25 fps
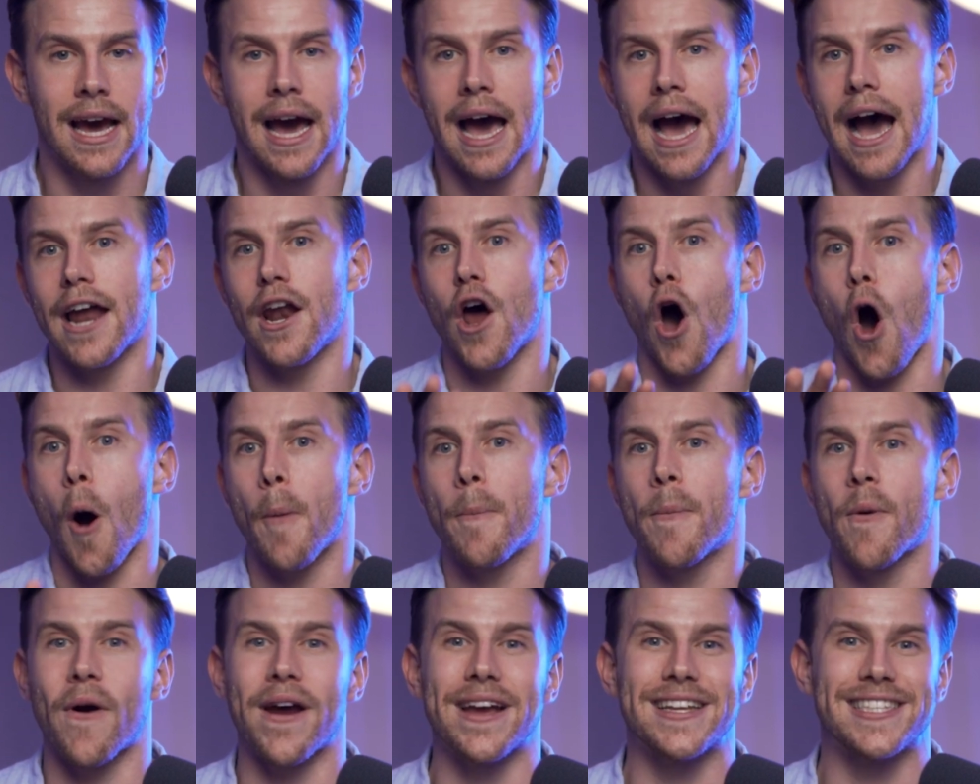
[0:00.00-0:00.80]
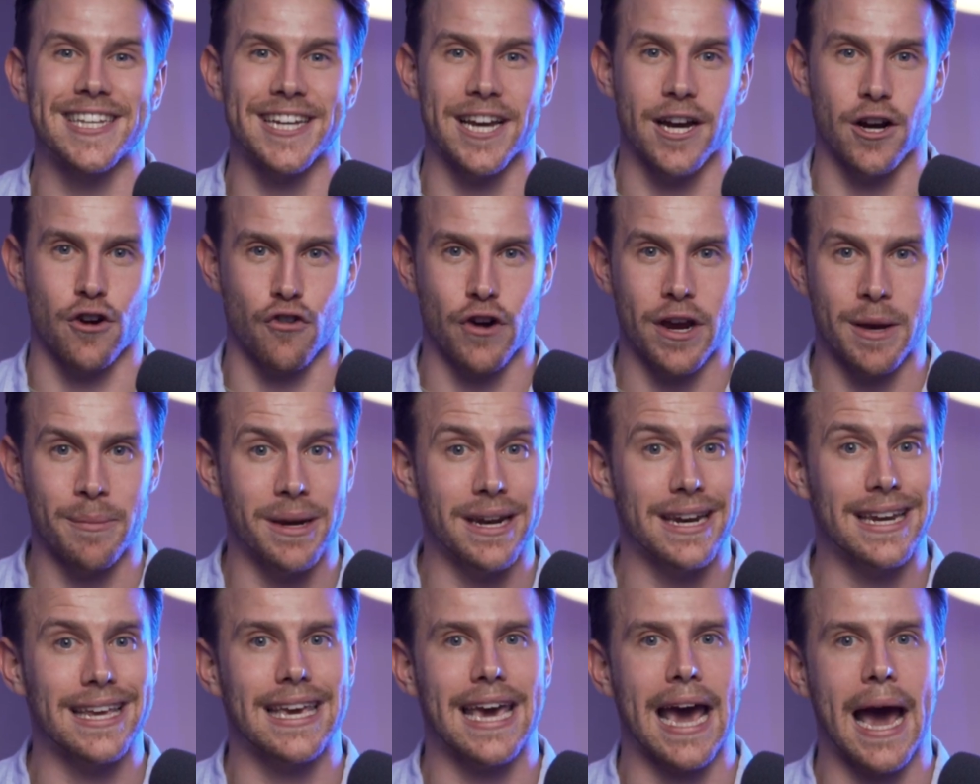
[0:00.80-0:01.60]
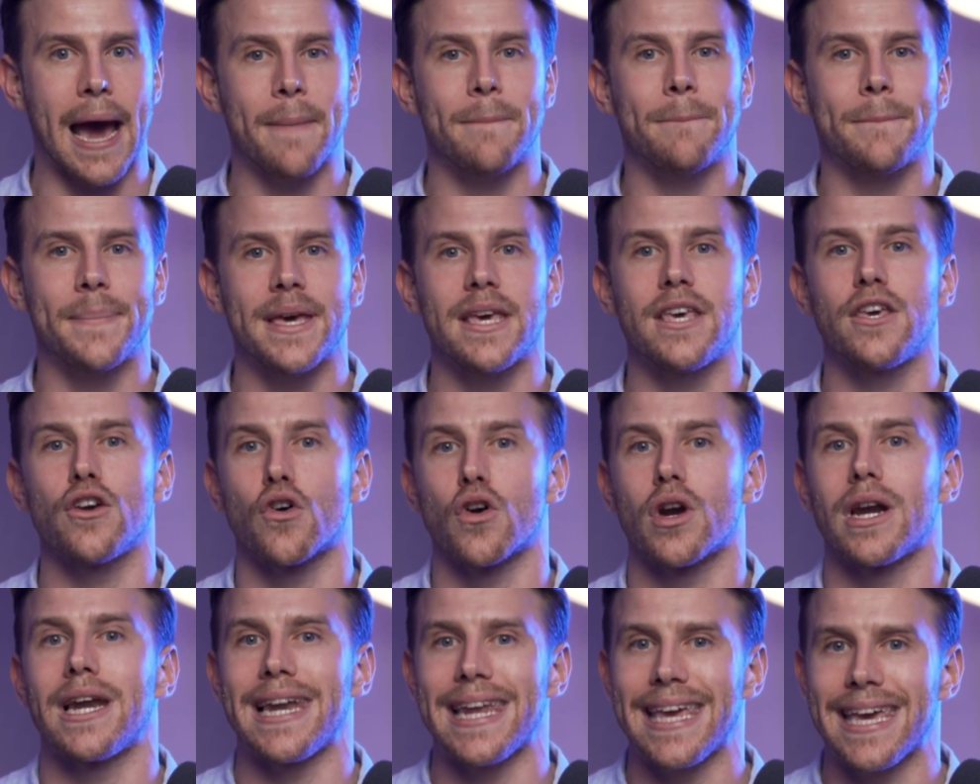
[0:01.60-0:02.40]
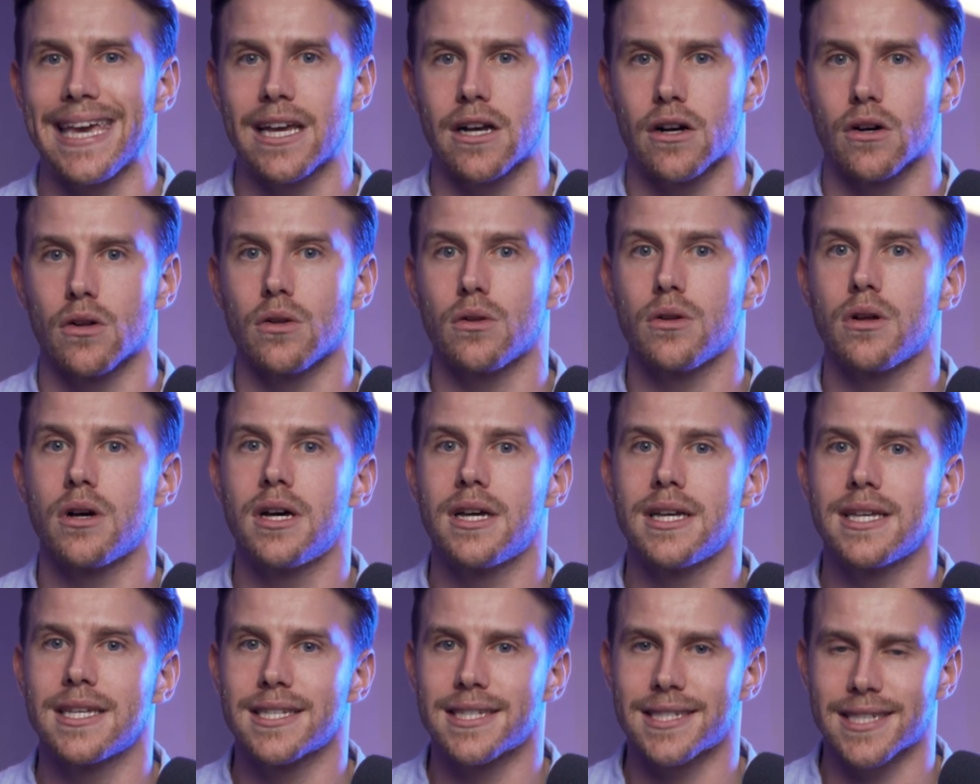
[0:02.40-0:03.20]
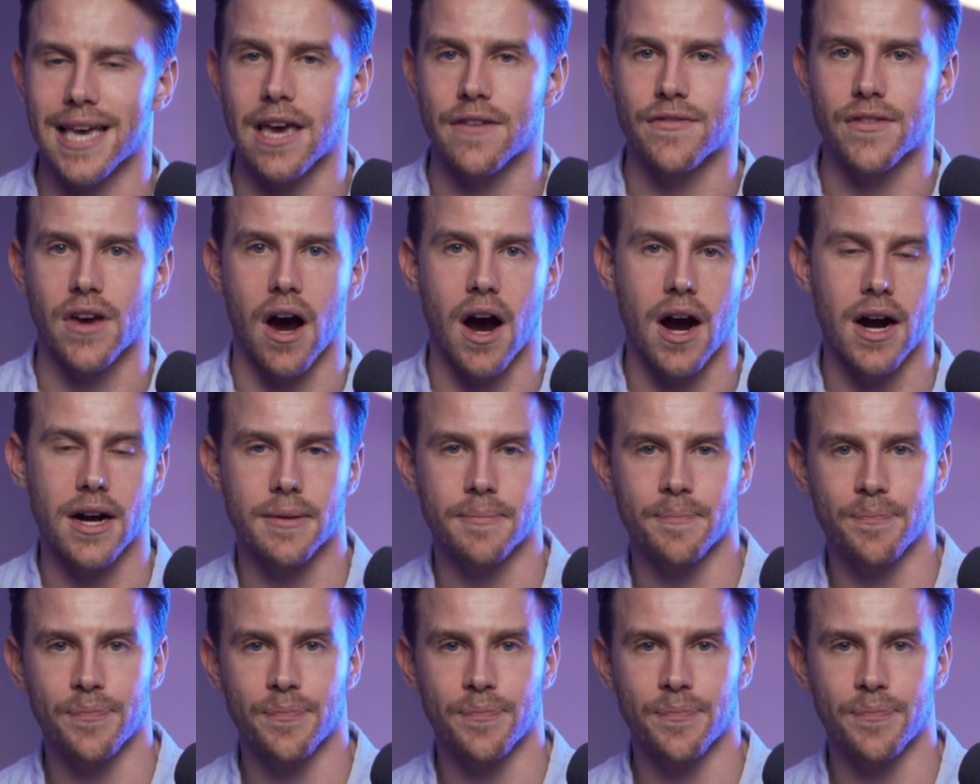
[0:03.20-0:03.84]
an operating agreement can be your legal safeguard,